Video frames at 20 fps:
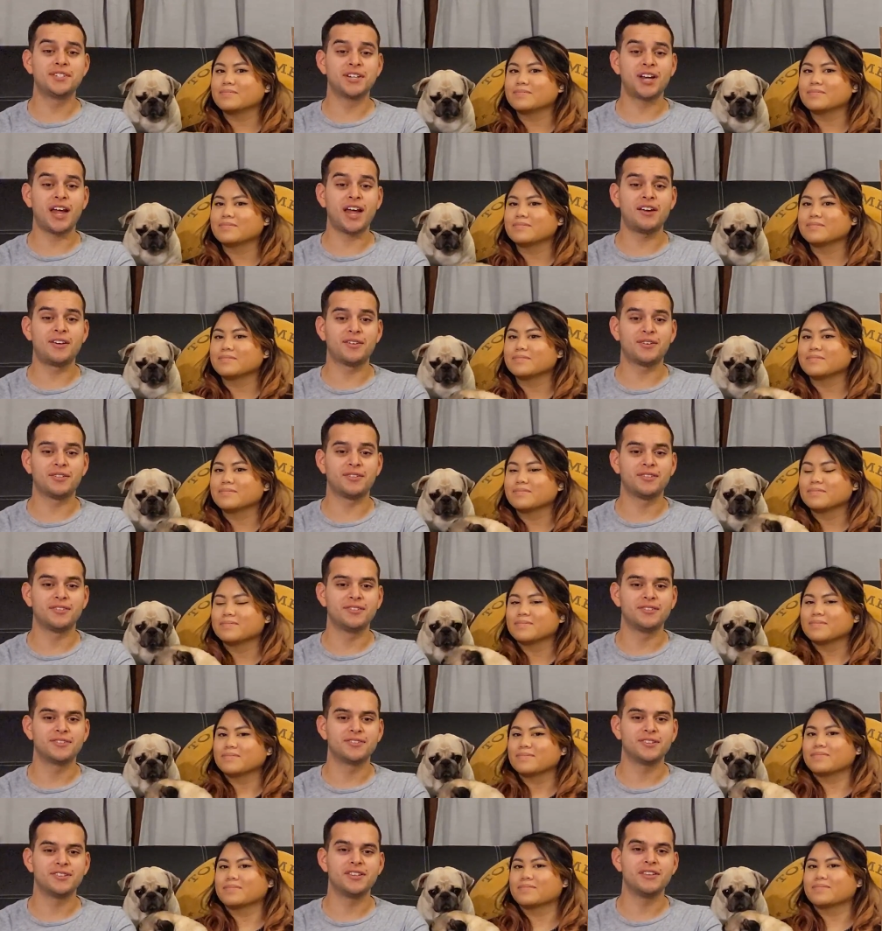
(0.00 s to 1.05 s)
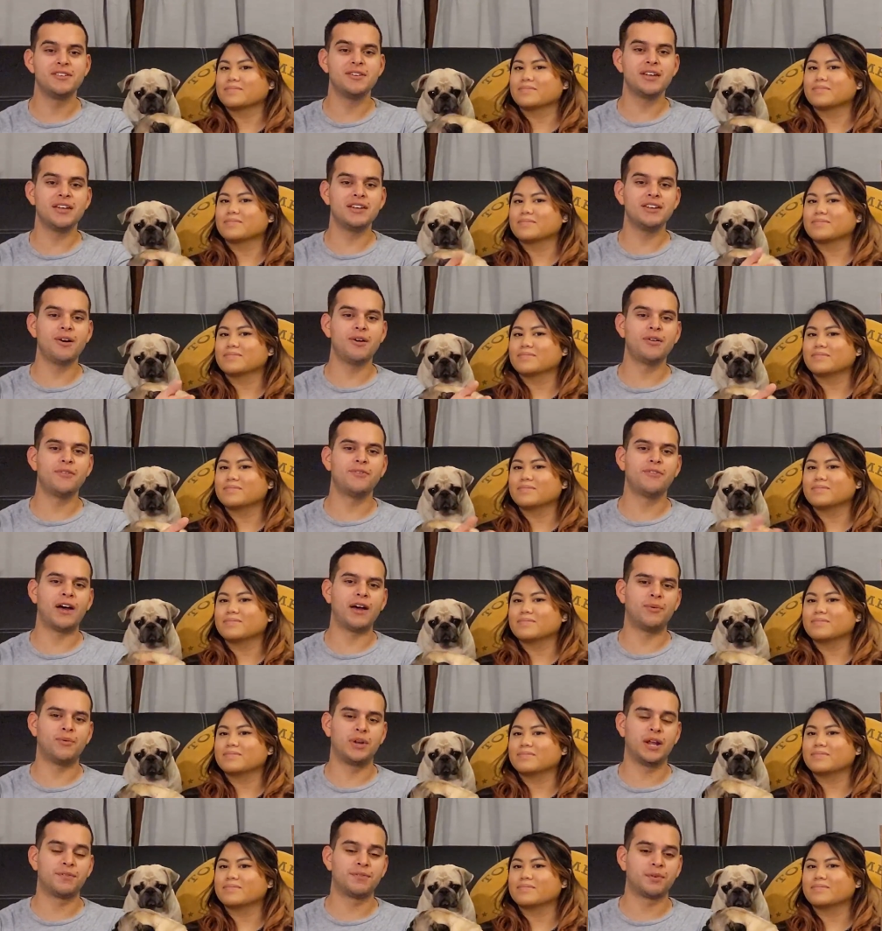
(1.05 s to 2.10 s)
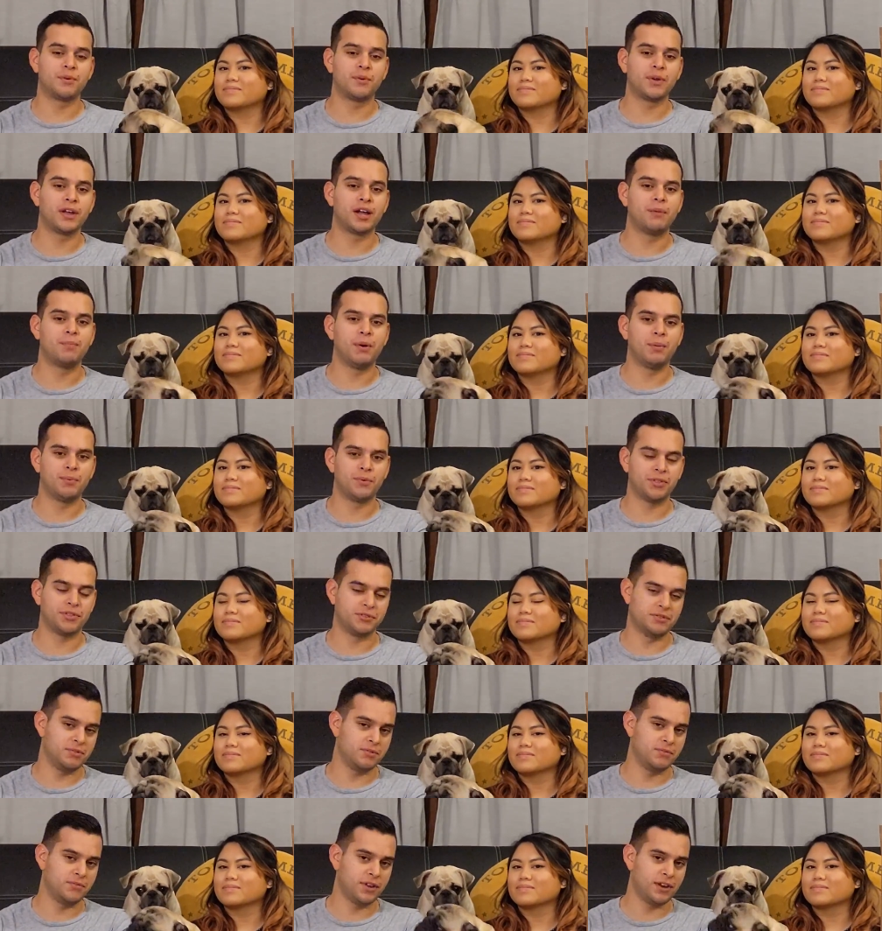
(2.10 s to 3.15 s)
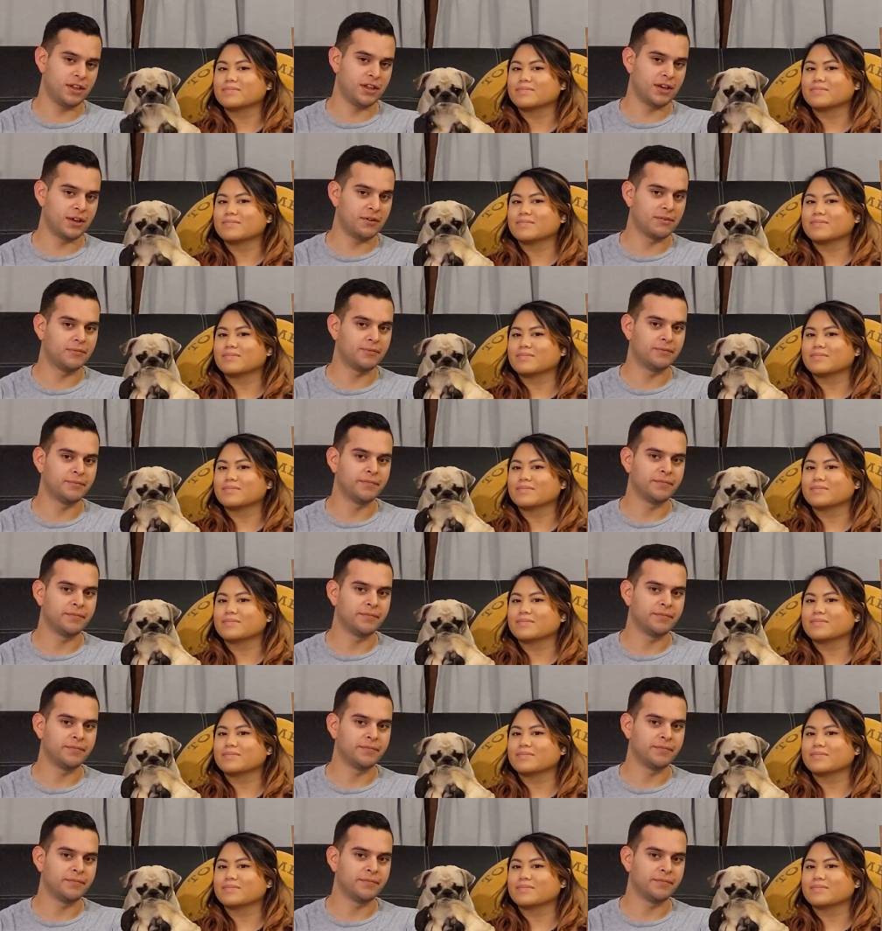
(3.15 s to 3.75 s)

Speaker 1: to the channel so that you get notified whenever we come up with a new video.